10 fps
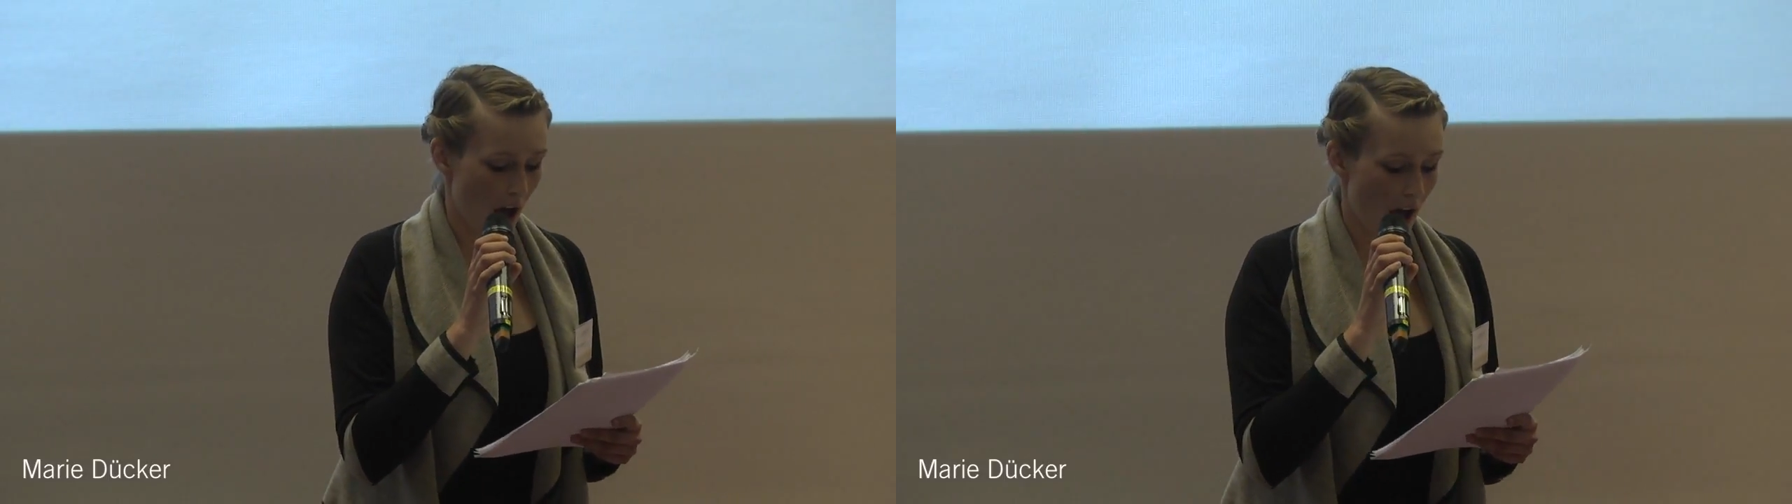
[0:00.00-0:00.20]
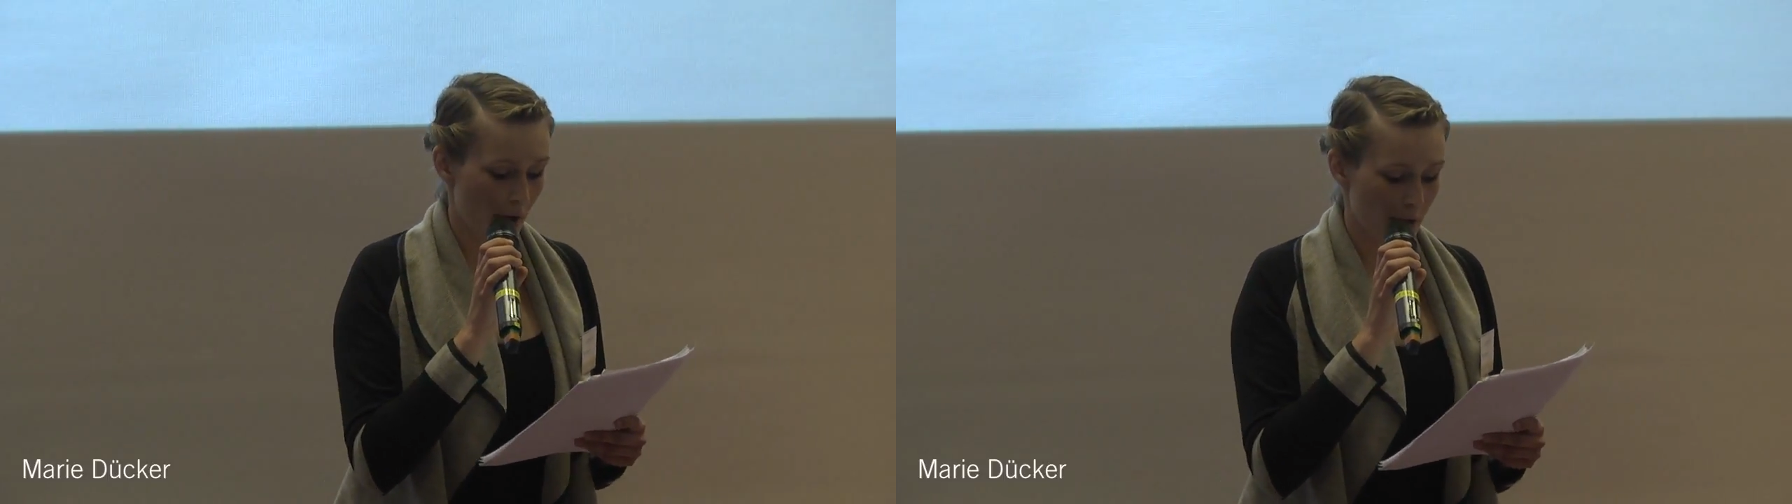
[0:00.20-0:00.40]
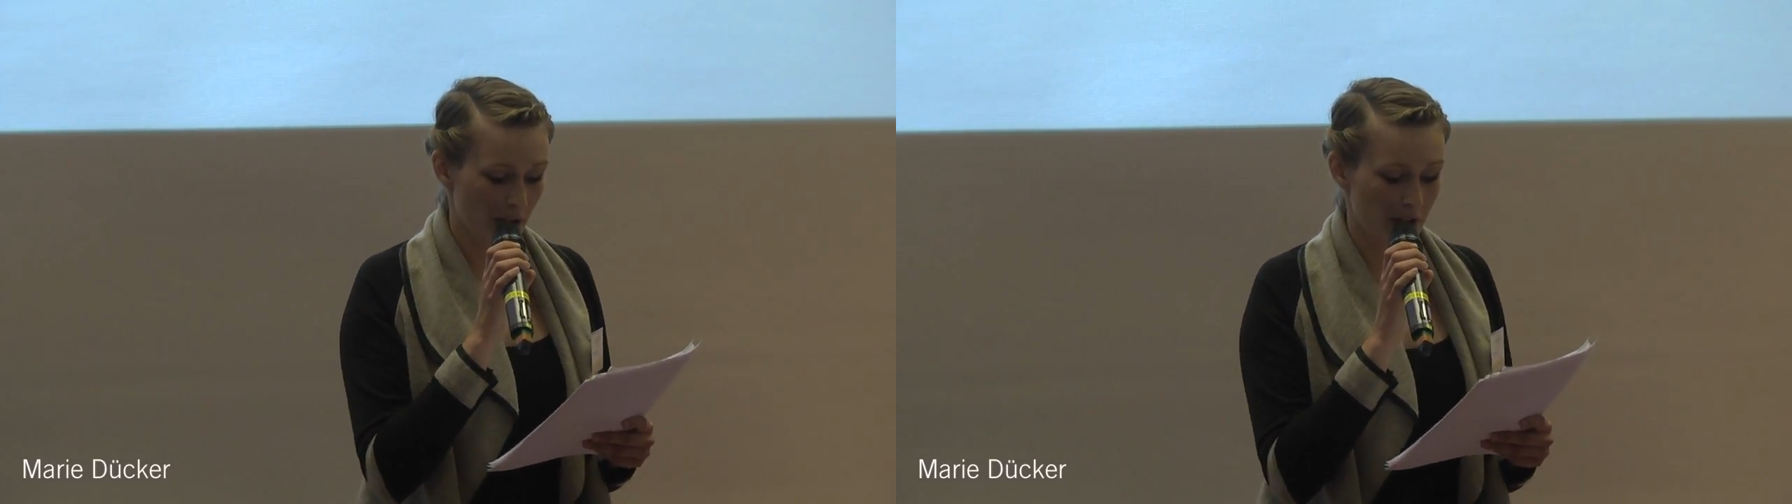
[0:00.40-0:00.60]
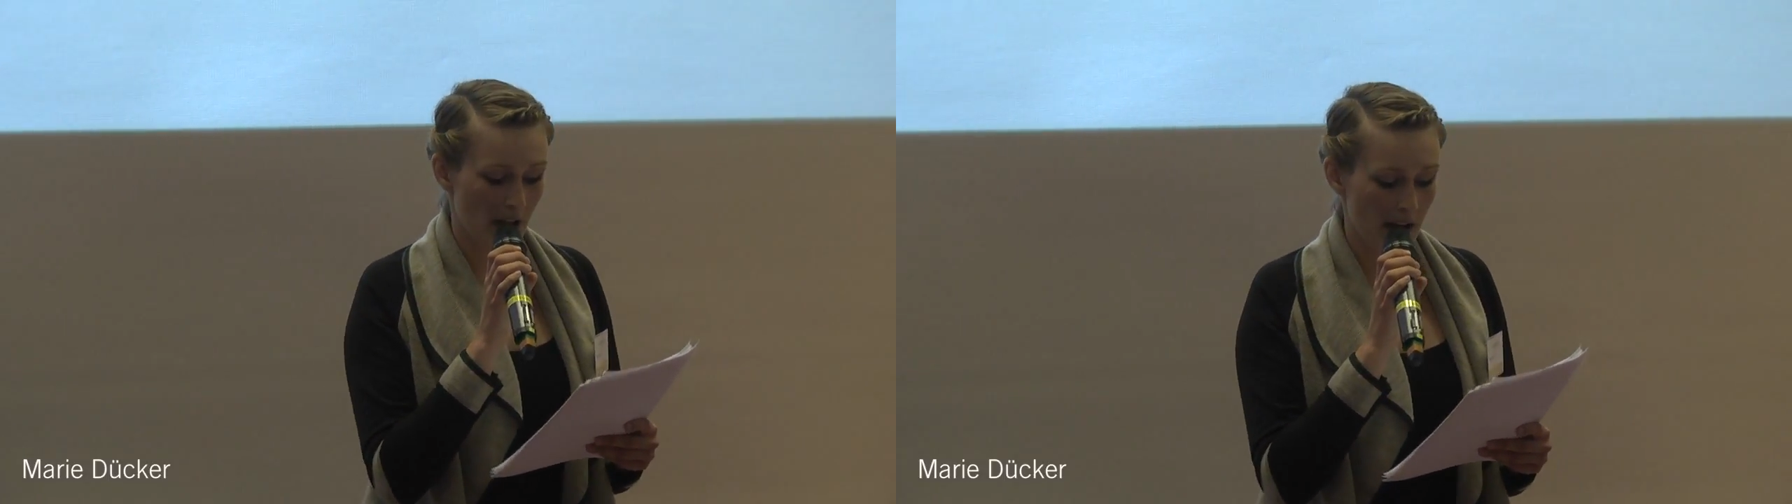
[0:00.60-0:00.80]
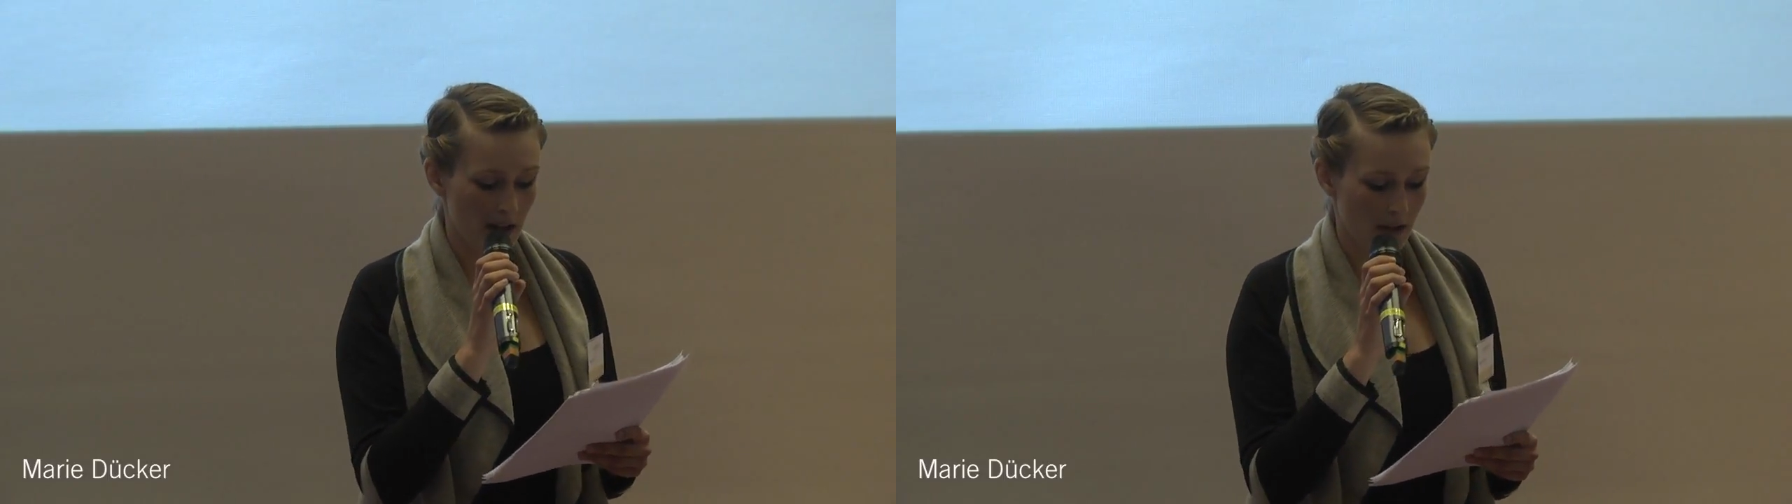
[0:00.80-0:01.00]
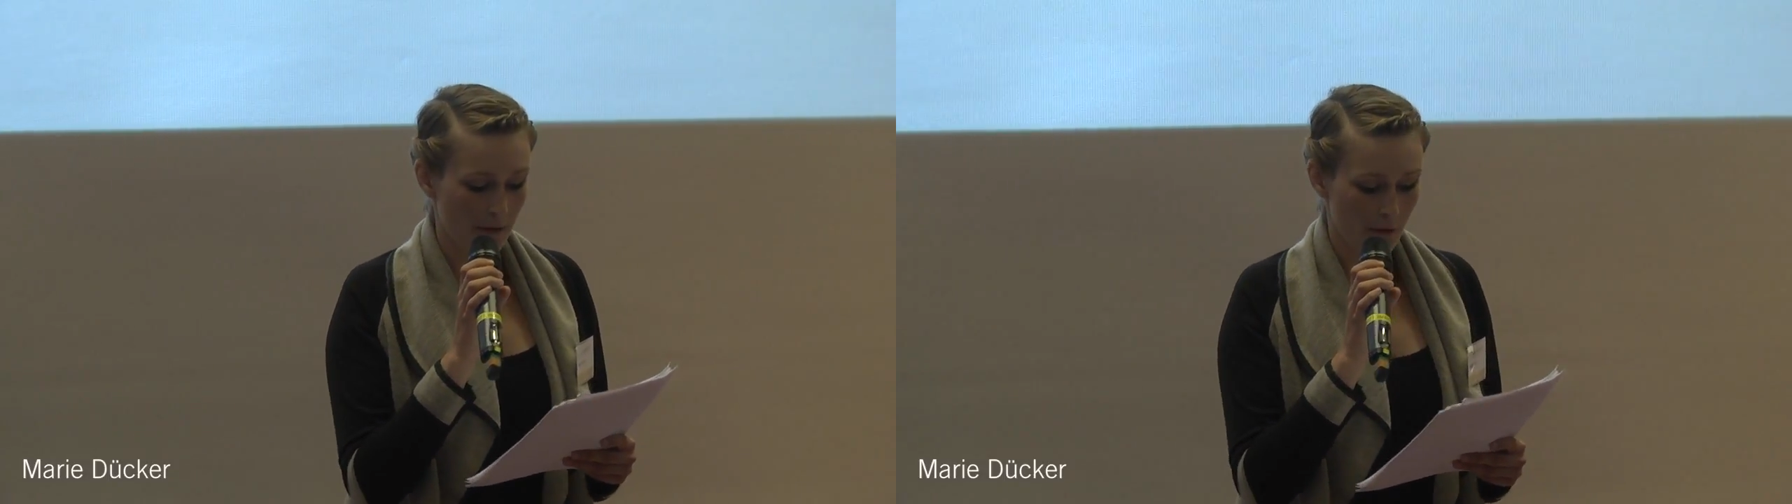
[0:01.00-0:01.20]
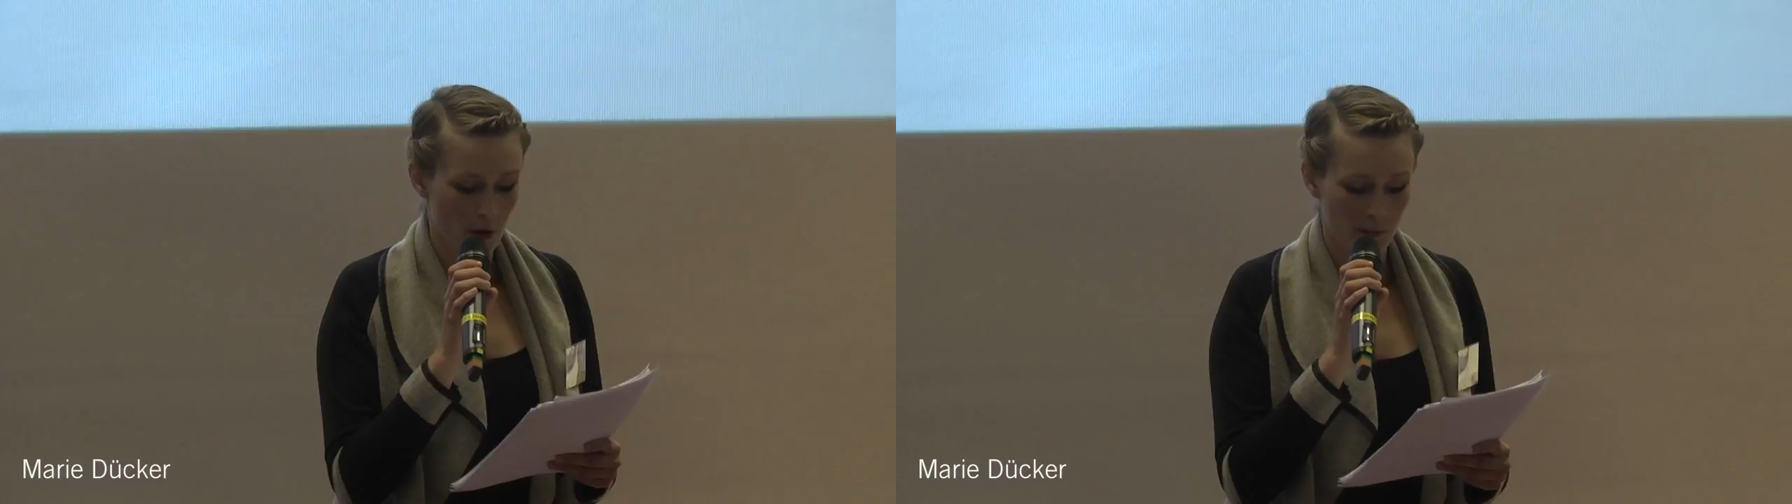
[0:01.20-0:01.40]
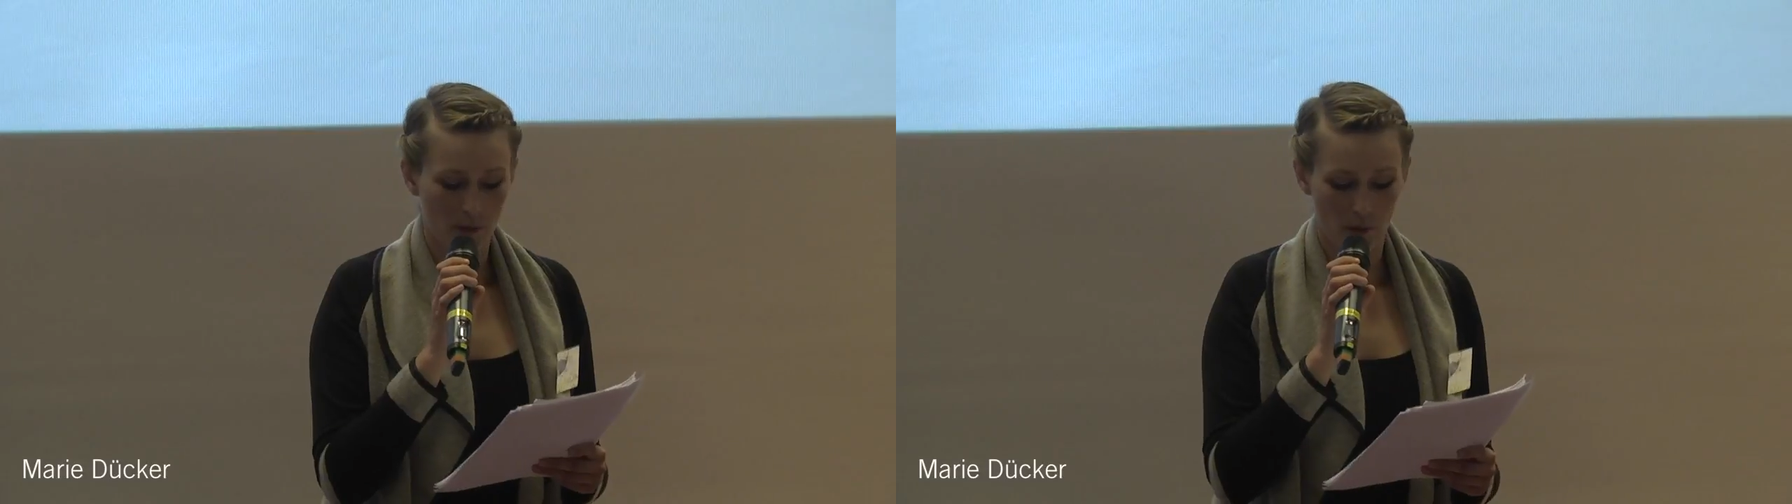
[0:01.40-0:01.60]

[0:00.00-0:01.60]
how society forms